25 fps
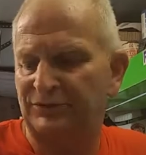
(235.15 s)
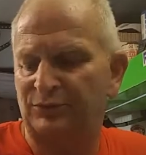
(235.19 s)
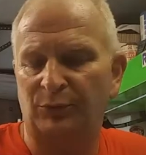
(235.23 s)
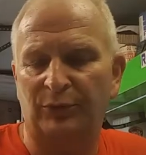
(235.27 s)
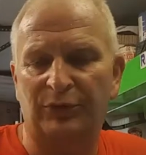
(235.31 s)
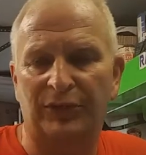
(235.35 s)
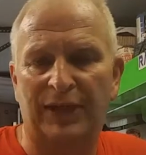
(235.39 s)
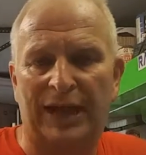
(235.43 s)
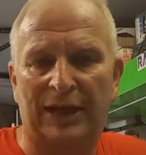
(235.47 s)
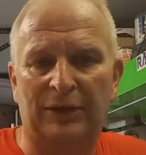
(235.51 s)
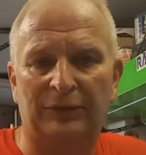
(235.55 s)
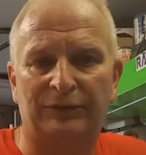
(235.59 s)

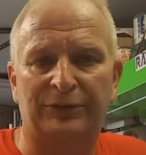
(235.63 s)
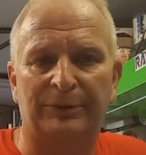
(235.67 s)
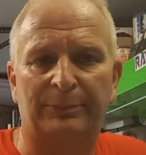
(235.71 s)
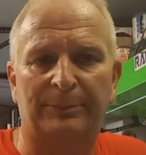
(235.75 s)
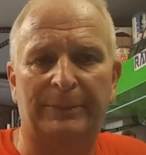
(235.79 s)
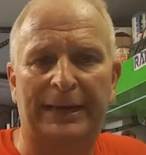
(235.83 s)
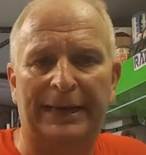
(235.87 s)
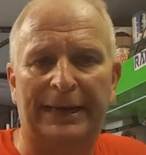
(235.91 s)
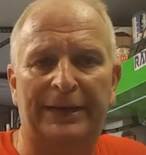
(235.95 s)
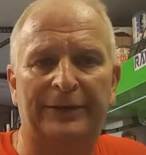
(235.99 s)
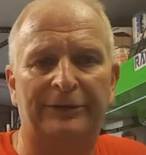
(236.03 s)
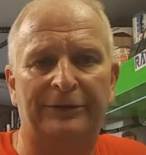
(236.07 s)
without the
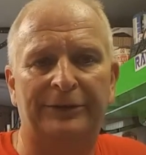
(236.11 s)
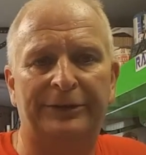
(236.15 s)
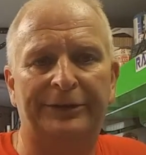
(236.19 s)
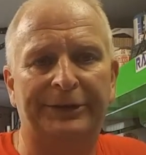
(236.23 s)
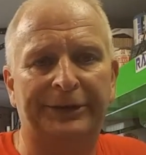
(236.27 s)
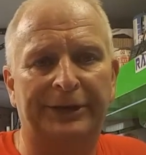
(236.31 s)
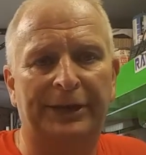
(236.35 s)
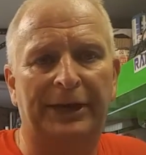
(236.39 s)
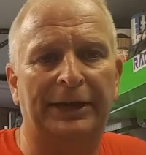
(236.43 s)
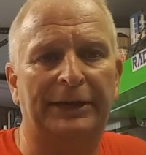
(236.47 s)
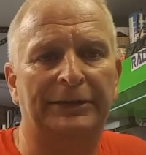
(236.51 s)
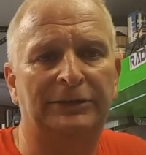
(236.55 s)
battery,
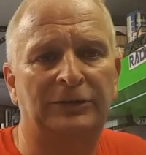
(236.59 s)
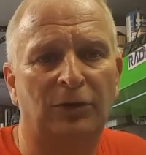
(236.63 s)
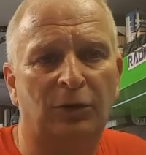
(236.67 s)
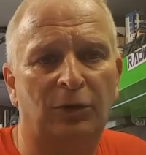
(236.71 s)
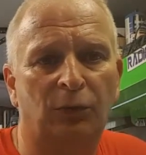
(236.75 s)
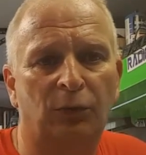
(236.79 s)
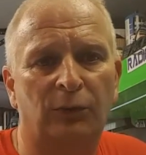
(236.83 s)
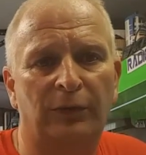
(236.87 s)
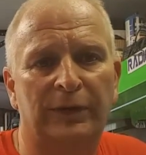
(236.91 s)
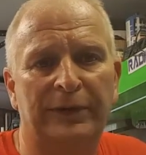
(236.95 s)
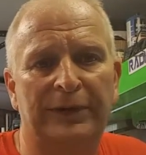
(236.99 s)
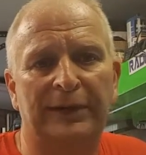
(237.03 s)
and I
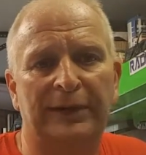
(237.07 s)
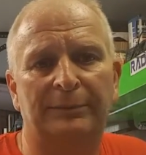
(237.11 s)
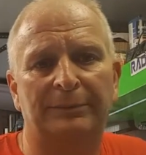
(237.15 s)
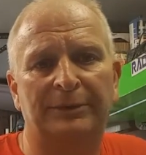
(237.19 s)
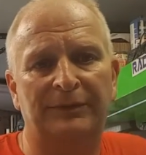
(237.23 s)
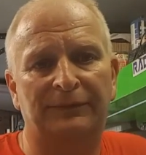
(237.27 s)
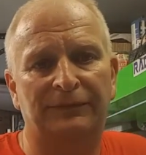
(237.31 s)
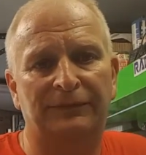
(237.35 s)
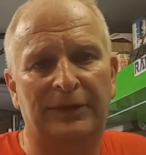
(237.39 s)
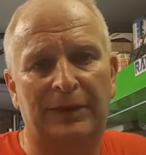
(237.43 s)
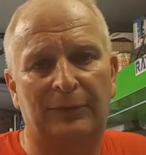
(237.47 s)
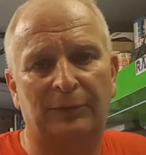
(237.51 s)
told them
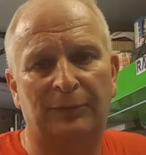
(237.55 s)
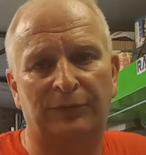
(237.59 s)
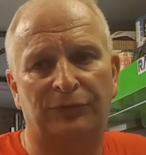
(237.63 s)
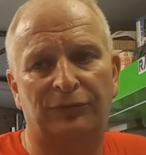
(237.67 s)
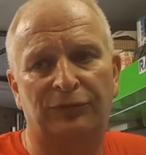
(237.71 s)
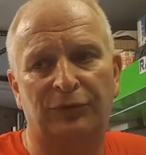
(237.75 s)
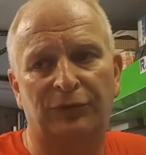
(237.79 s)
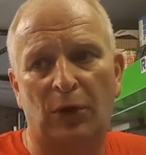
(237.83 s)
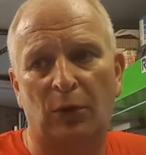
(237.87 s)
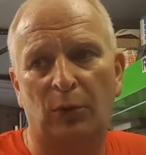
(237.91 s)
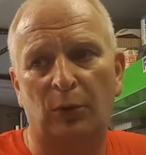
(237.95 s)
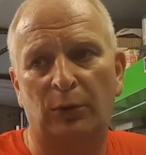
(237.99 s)
if they would
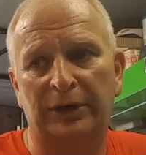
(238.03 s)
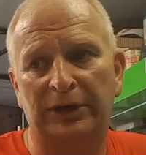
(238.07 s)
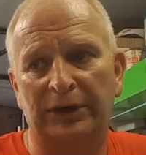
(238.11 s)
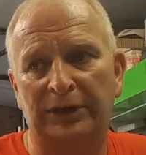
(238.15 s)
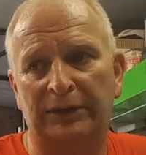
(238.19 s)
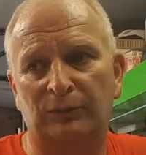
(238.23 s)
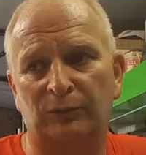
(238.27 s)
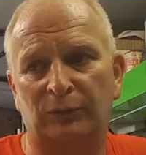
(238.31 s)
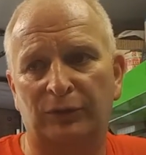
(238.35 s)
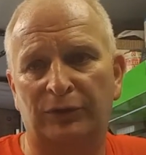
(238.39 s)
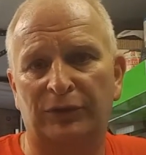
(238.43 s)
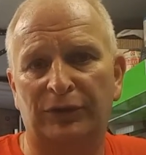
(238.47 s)
throw it
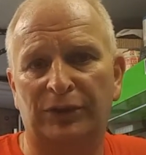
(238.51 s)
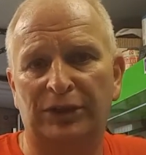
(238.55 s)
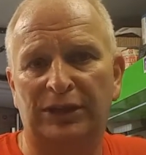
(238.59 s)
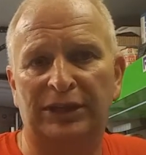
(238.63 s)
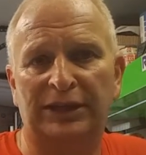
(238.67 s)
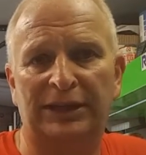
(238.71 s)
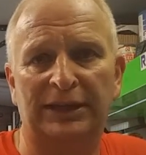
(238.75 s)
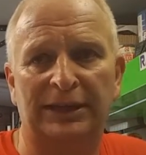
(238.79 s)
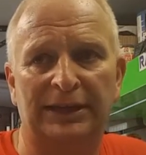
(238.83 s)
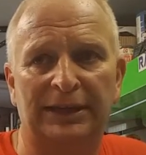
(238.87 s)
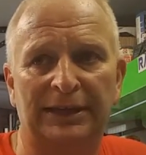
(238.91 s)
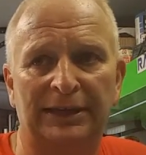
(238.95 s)
in with the
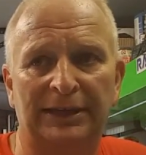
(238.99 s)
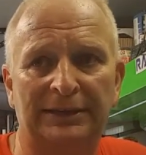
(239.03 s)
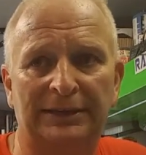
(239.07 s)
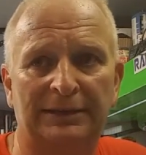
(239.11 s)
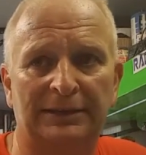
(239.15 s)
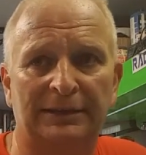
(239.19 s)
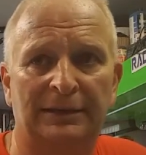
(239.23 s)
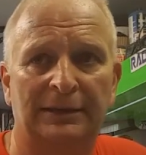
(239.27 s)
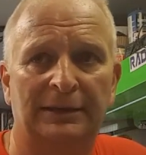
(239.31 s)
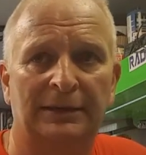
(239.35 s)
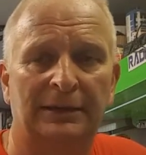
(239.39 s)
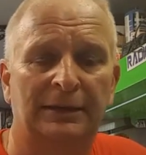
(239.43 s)
kit,
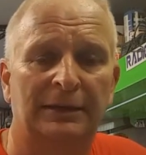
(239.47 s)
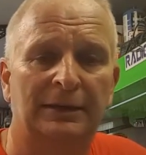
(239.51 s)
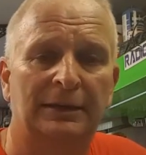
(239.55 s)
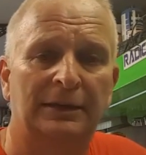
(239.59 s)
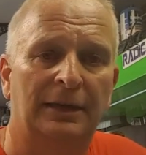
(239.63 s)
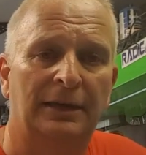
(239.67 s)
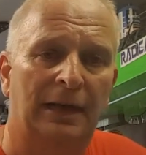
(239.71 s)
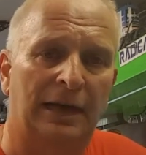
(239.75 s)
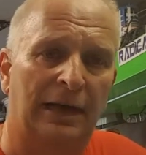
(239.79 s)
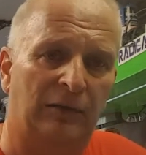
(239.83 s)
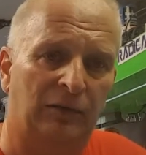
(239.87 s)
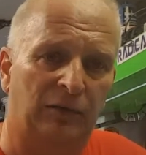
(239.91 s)

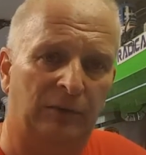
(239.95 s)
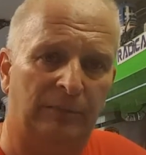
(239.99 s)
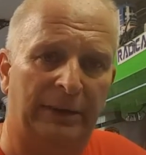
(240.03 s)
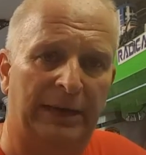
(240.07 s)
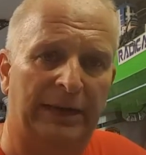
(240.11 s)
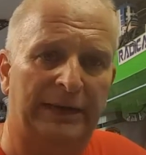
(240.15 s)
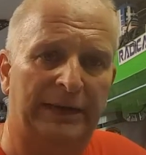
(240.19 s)
I would buy